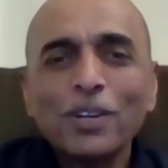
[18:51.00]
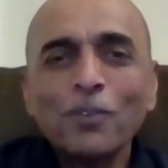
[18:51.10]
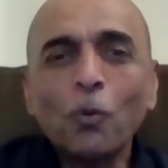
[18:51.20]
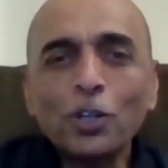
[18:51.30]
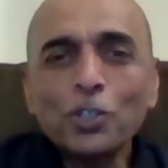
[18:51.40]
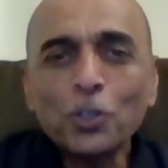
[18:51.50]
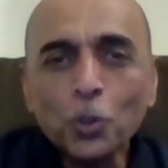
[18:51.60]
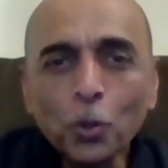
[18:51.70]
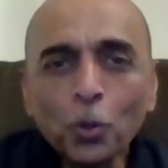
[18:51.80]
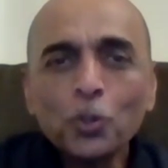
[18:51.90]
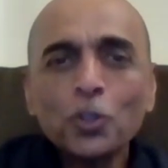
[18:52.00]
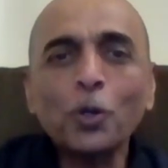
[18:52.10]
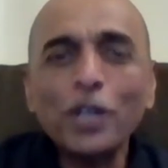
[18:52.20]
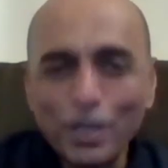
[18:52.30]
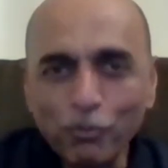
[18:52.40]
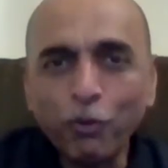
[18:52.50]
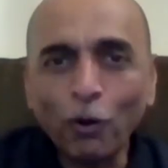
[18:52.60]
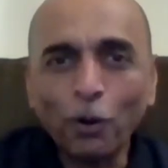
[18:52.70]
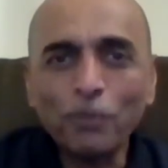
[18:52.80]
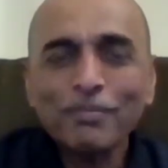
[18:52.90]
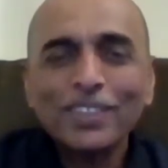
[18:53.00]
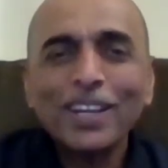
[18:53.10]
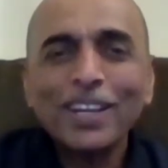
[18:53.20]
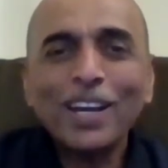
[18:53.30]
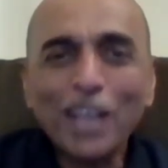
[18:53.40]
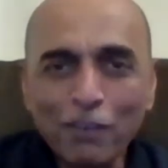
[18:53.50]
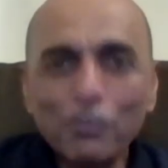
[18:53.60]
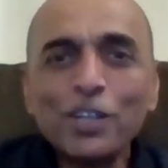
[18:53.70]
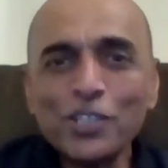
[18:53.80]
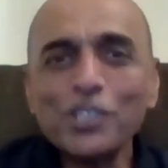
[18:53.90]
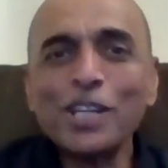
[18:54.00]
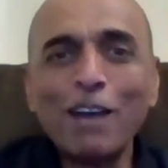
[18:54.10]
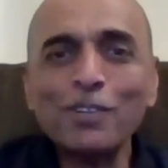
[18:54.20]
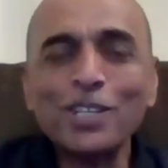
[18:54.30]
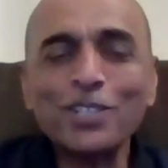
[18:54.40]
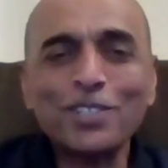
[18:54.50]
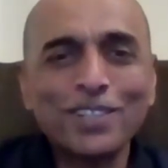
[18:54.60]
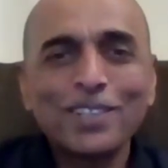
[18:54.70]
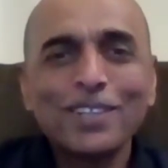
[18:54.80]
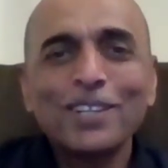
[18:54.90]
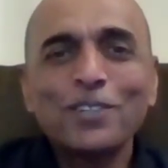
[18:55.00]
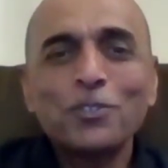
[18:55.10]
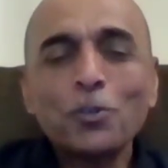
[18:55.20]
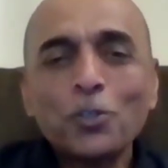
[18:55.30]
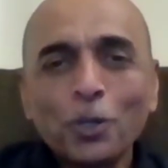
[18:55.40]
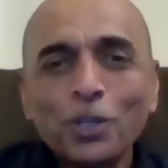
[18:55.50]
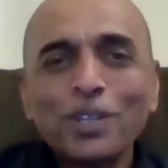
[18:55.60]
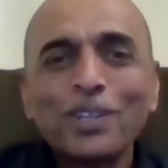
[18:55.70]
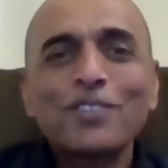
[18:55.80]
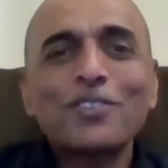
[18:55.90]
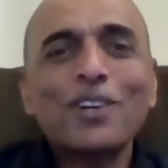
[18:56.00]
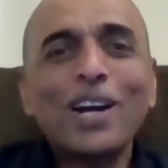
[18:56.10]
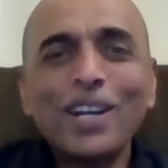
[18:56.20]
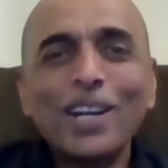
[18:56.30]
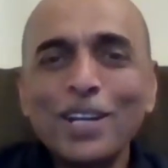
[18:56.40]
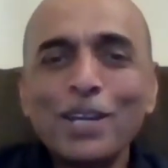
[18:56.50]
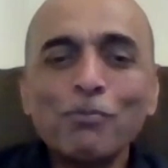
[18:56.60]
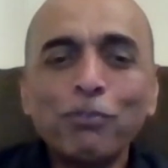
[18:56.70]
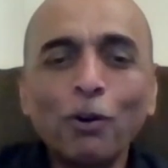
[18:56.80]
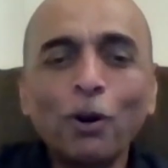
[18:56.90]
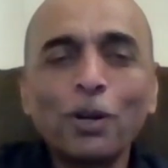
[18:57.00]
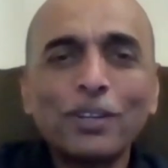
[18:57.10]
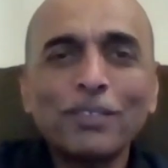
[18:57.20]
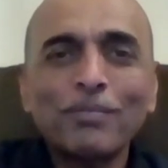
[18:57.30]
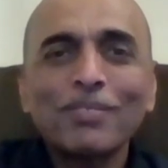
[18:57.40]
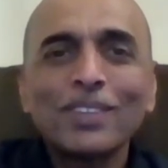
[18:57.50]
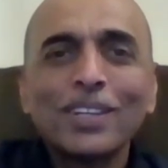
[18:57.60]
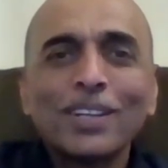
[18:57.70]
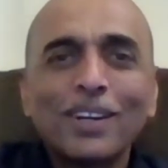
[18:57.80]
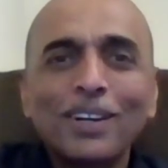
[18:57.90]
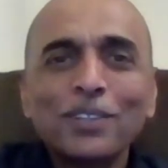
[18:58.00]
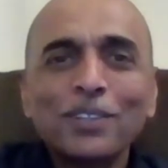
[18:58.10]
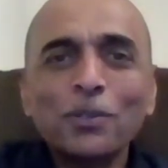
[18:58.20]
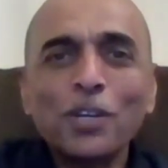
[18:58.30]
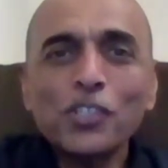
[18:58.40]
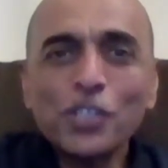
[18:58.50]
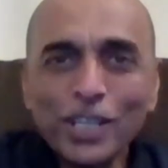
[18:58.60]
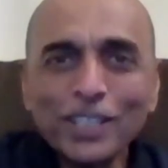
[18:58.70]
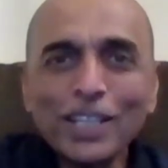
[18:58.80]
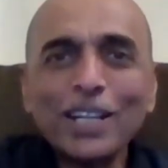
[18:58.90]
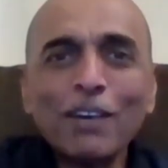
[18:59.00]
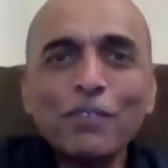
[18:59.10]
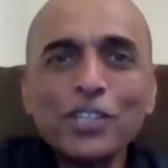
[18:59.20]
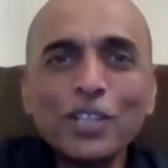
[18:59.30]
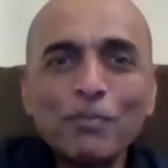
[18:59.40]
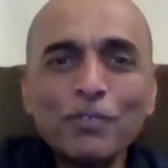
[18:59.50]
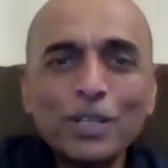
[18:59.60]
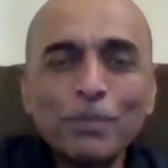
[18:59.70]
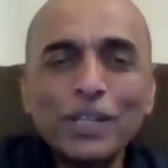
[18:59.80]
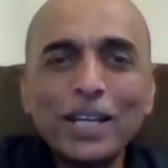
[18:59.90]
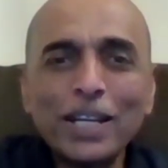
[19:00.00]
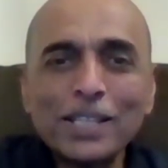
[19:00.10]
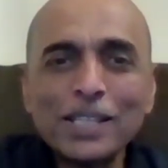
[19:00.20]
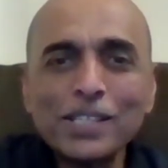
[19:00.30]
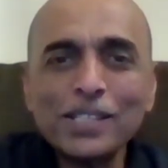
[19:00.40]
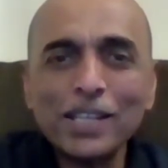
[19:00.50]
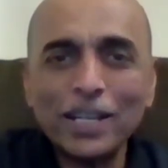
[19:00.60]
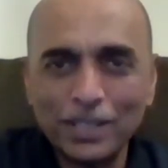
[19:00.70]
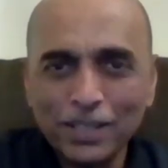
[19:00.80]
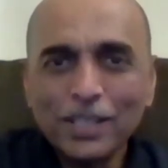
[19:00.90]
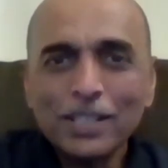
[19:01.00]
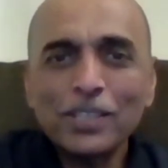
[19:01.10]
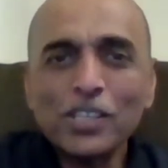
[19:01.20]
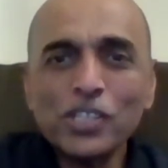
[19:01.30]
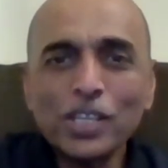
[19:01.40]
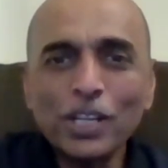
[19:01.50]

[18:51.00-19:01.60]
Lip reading: what you should aim for. An average is an average. You should try and aim for exceeding that average comfortably. And as I said, this year